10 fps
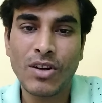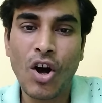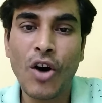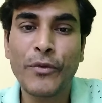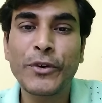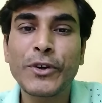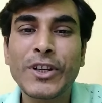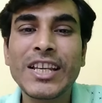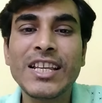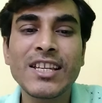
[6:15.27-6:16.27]
of
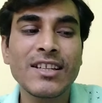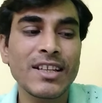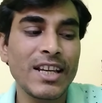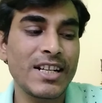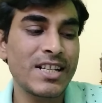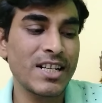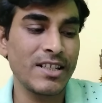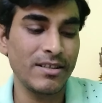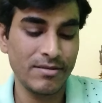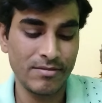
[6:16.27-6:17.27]
killing a tree.